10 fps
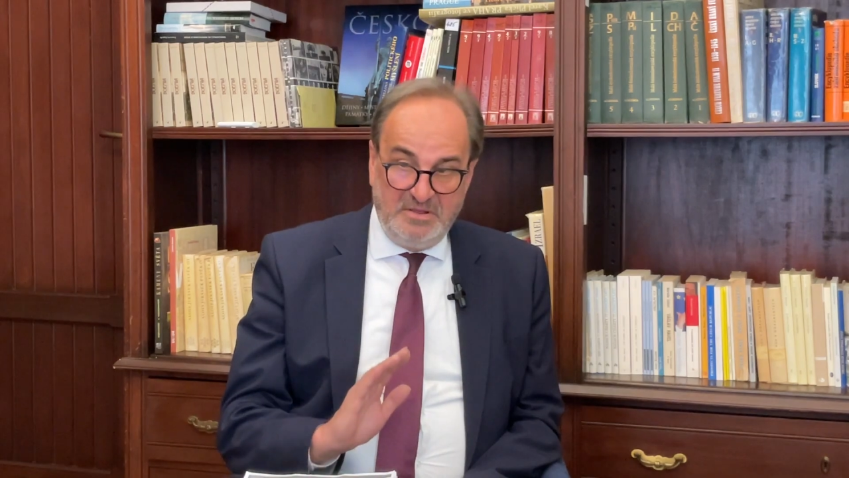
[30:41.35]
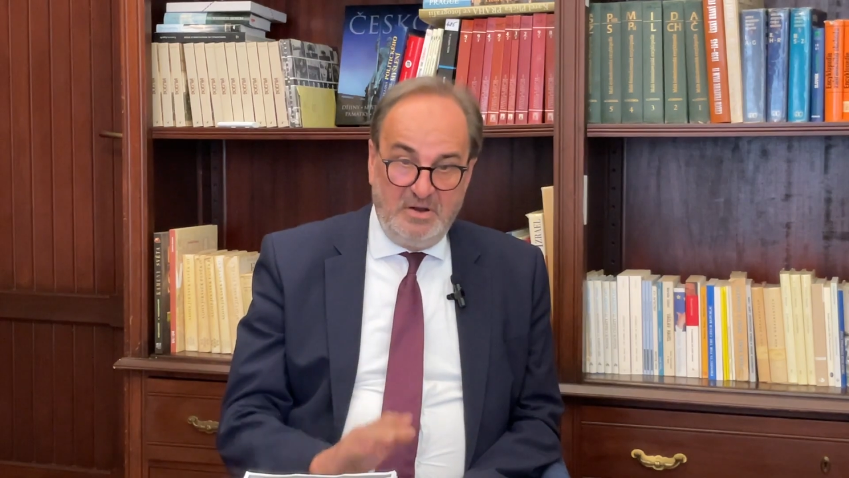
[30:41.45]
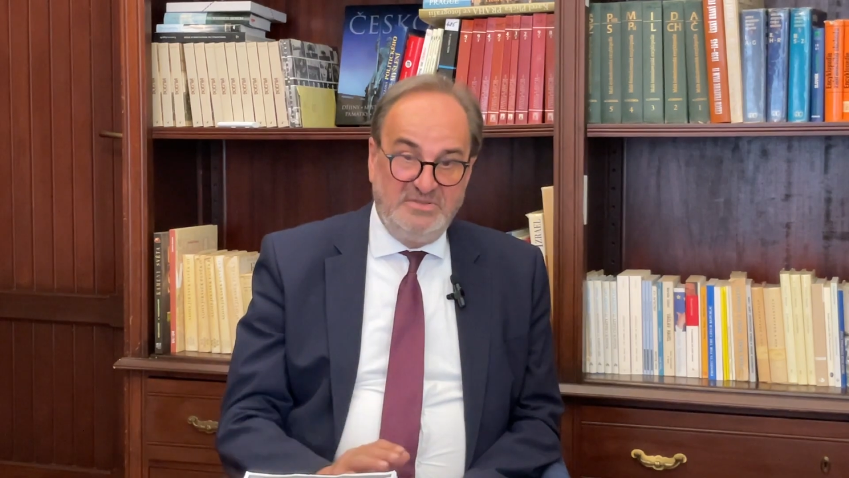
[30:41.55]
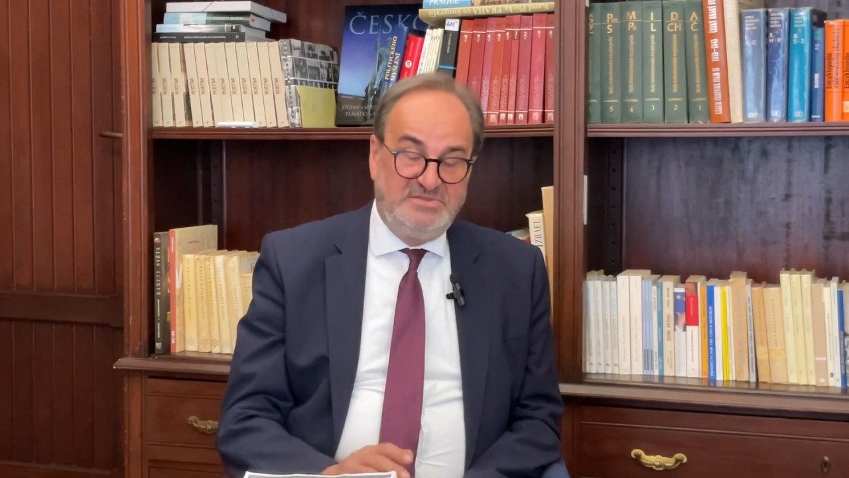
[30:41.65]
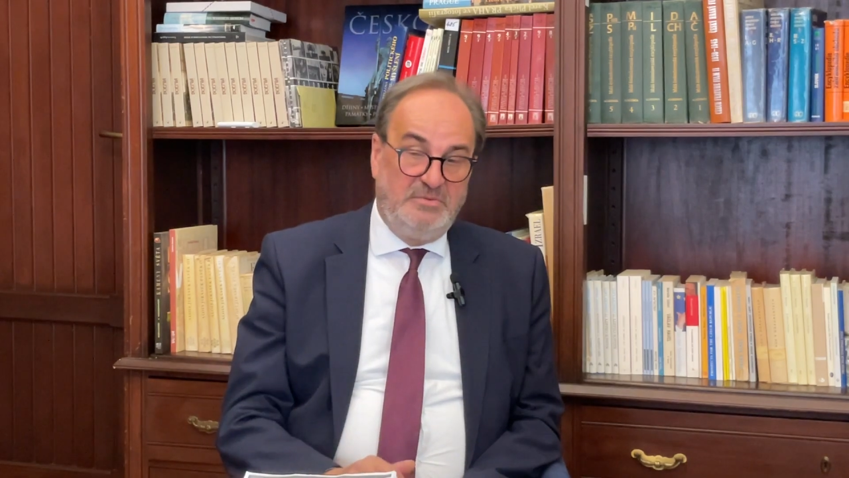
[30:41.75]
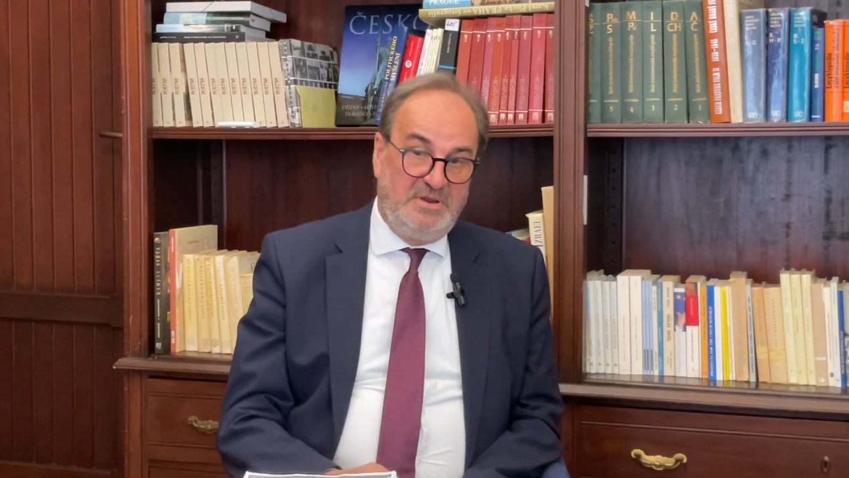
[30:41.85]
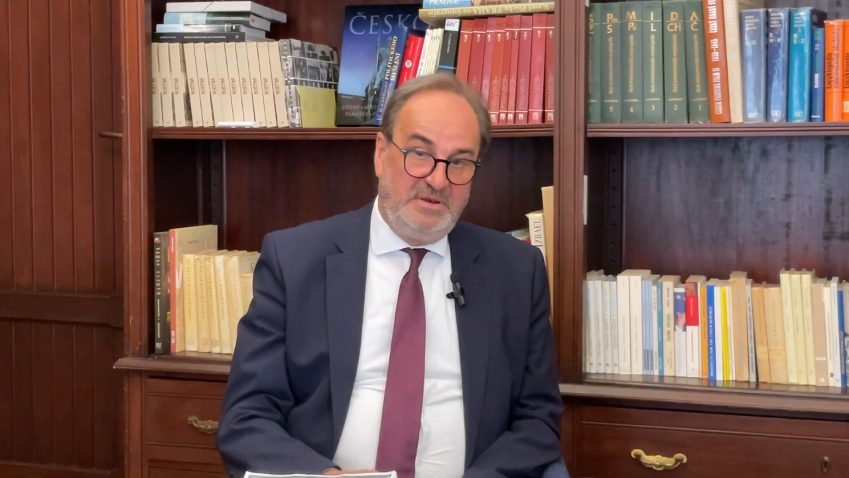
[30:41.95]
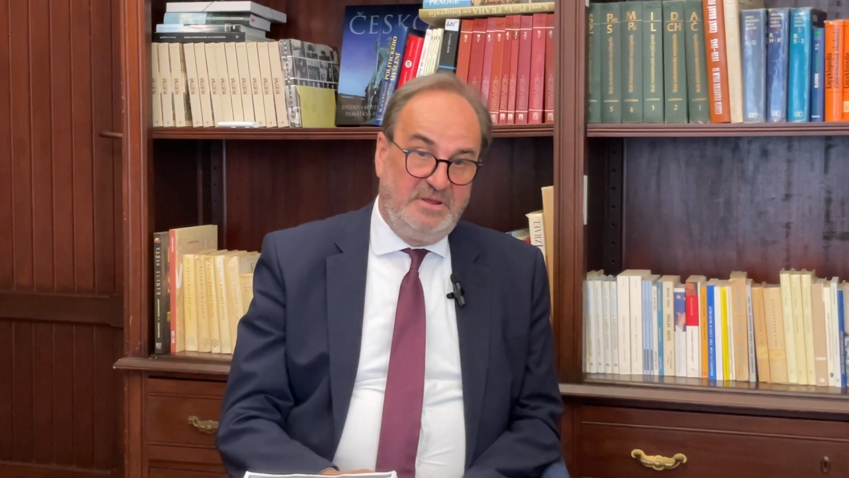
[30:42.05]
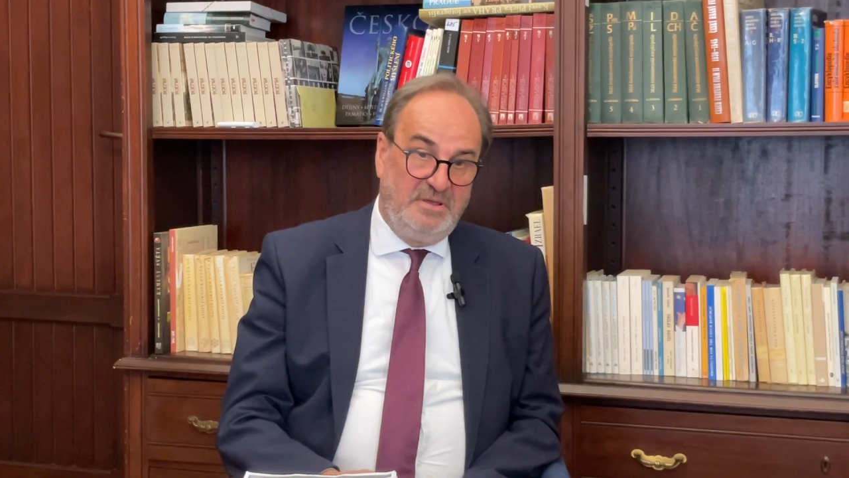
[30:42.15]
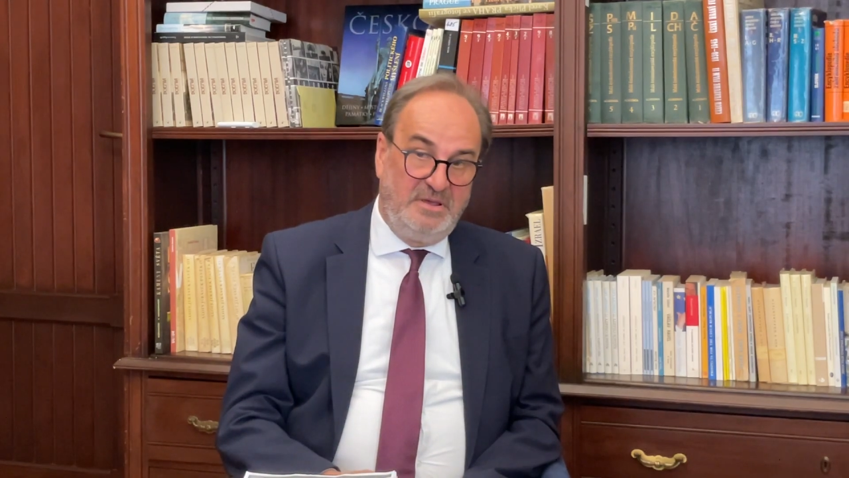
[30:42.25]
also
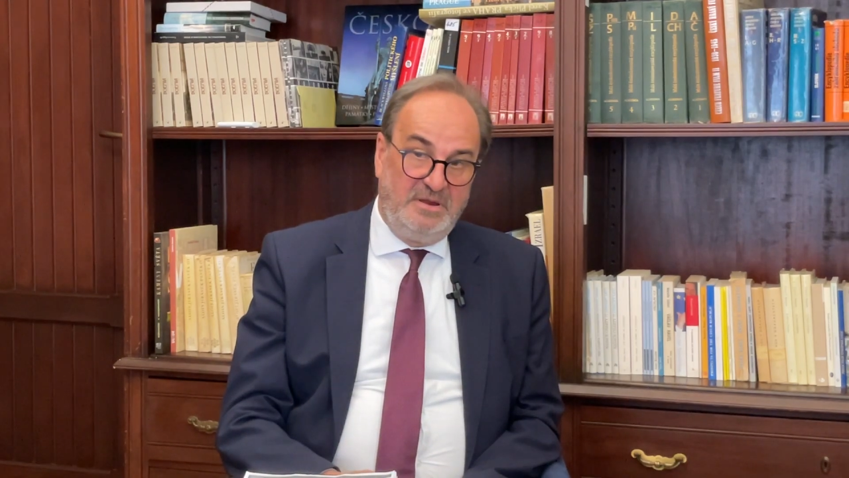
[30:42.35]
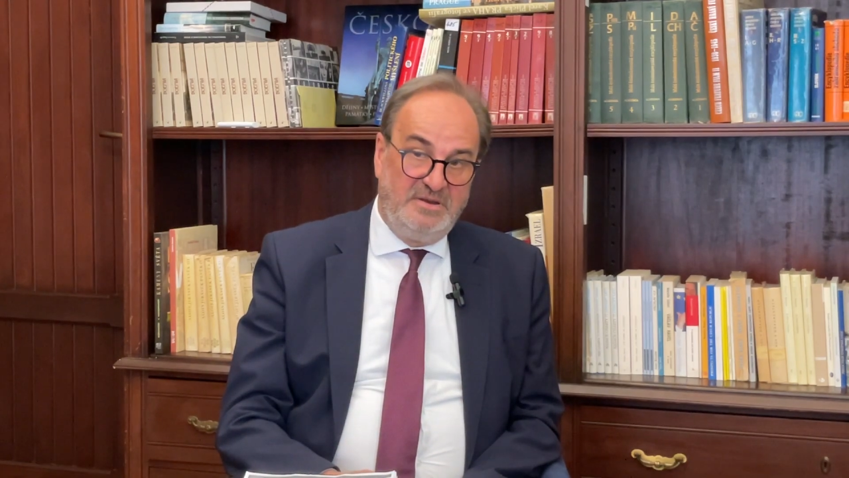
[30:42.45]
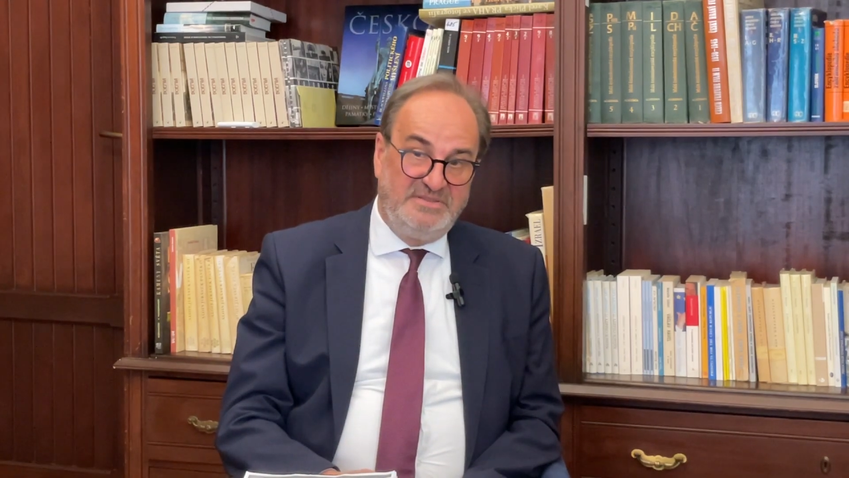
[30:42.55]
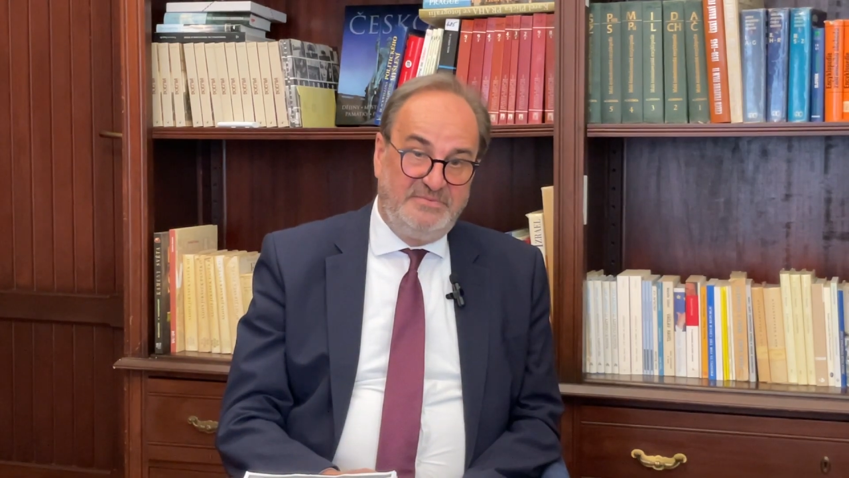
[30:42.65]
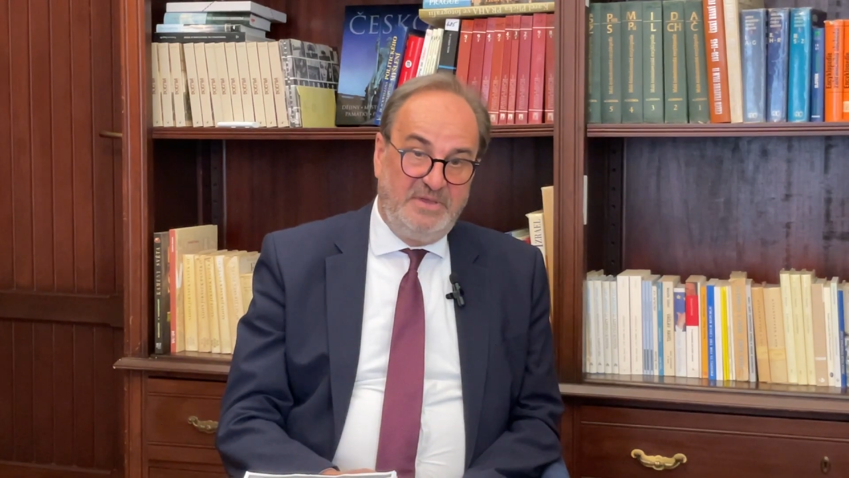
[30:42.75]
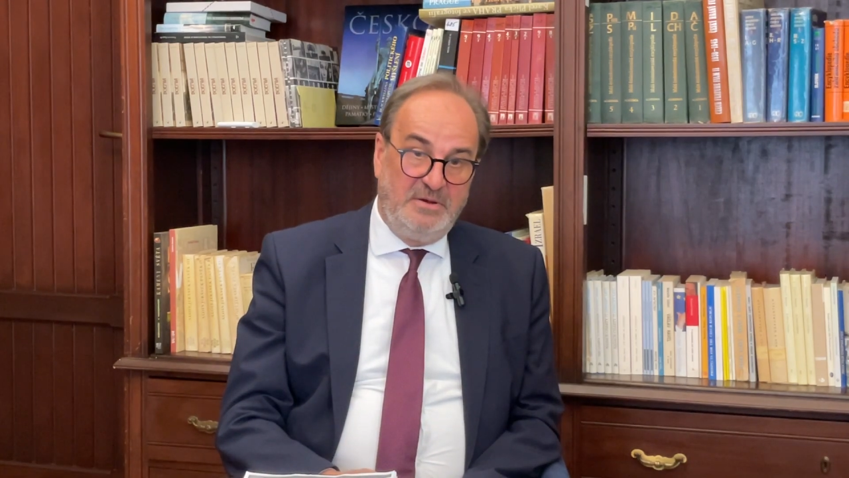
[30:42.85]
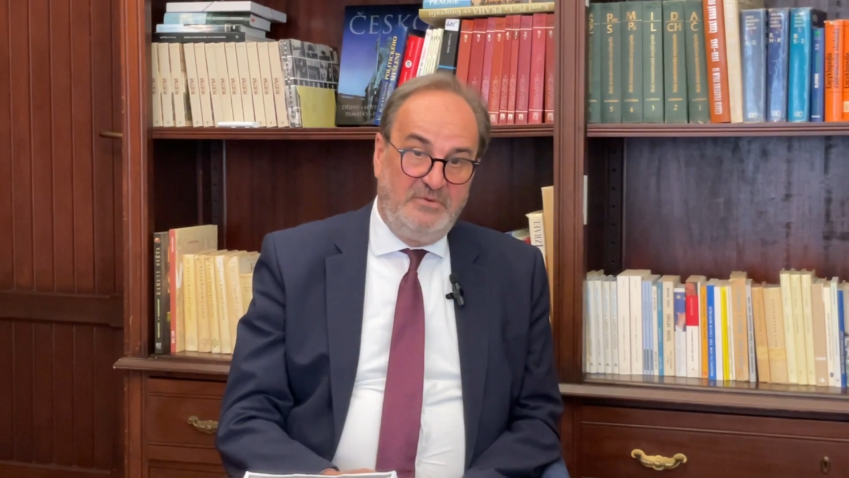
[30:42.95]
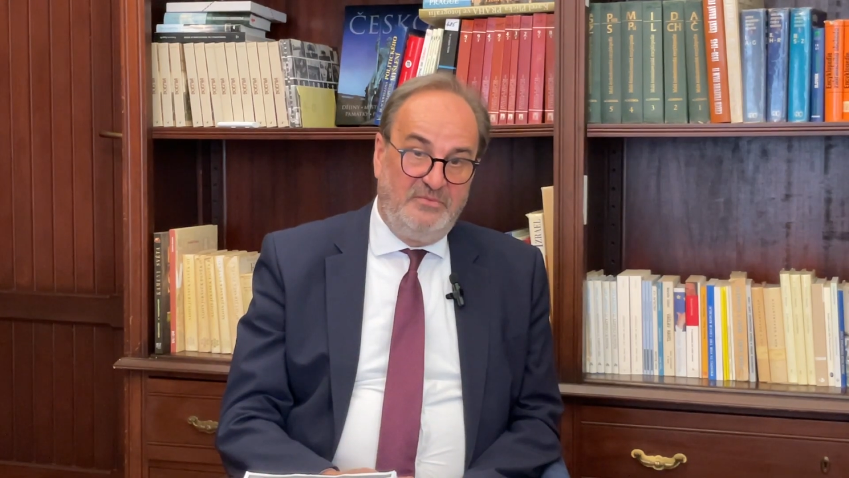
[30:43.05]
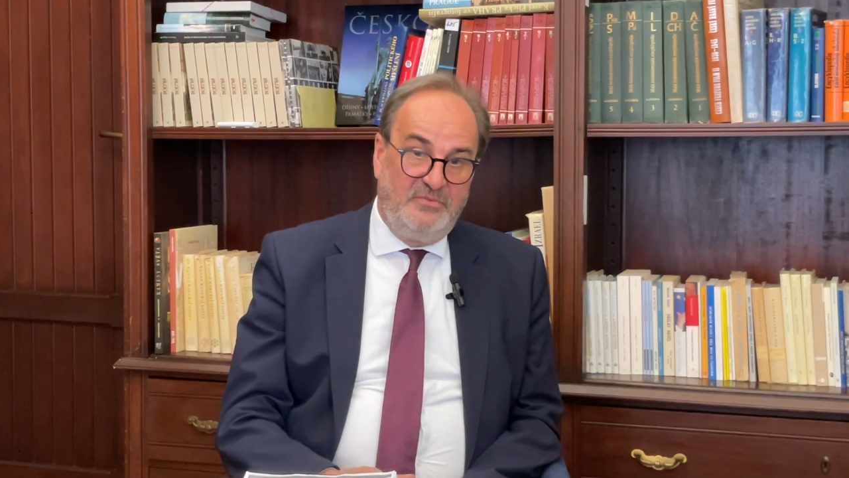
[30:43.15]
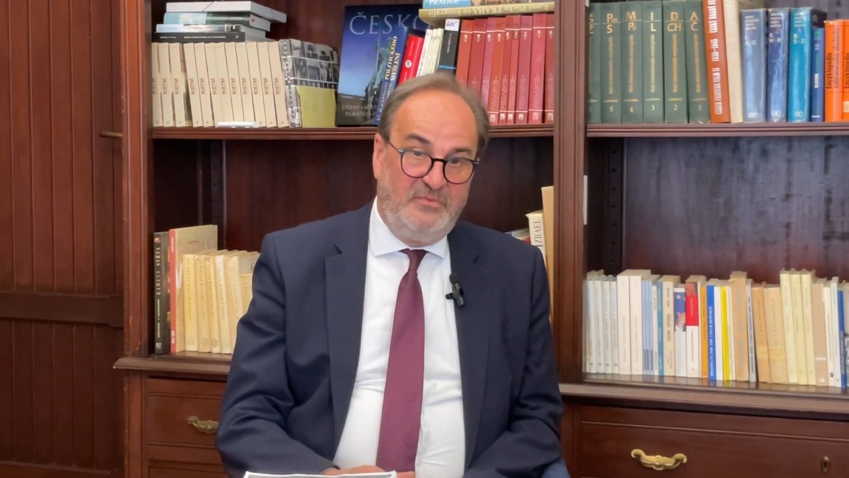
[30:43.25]
in the sphere of